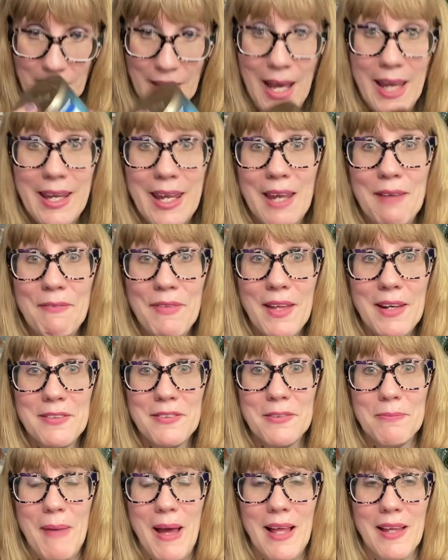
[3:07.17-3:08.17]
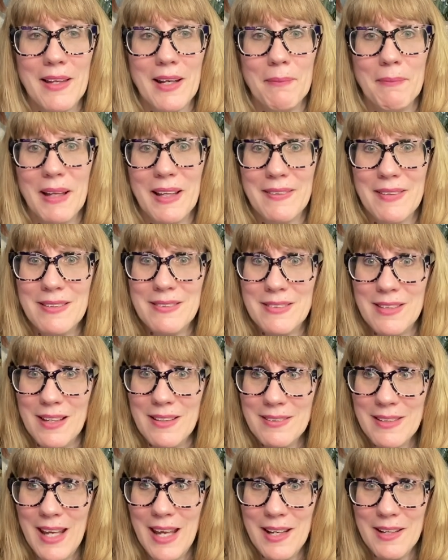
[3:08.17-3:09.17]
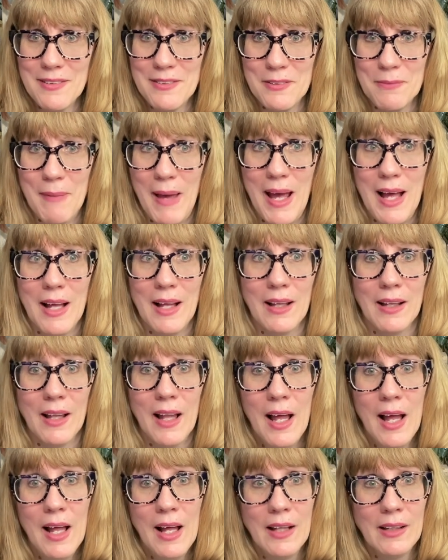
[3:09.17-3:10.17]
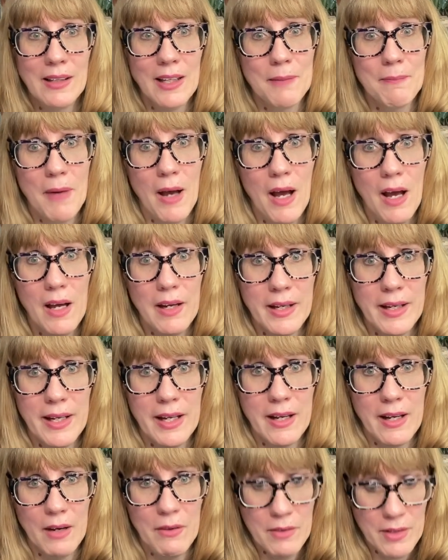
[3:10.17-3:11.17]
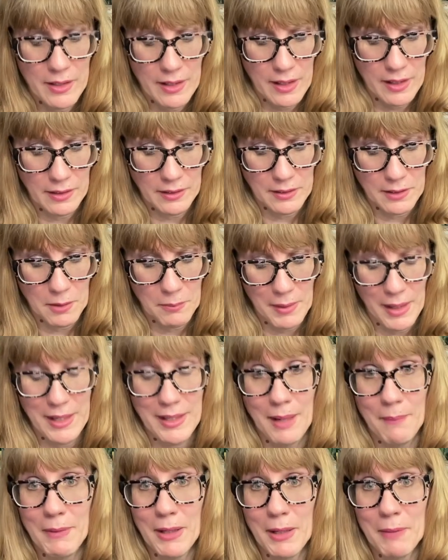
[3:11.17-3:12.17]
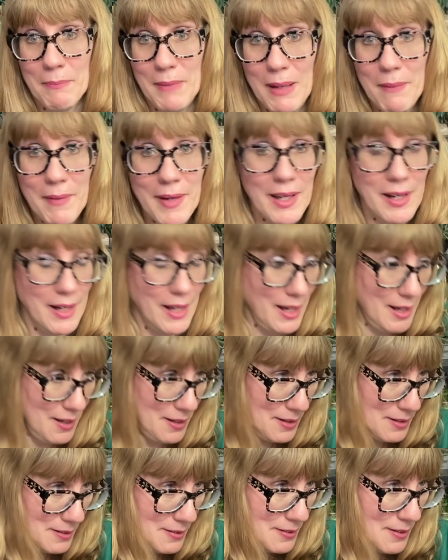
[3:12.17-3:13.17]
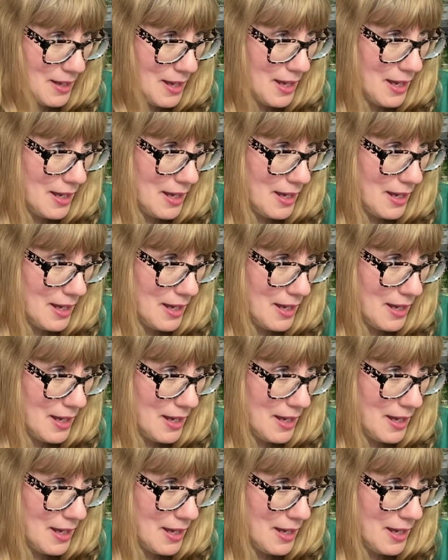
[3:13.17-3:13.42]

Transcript: I gave that a smell and I'm like, this does kind of smell like mahogany coconut a little bit. And I'm like, maybe it is.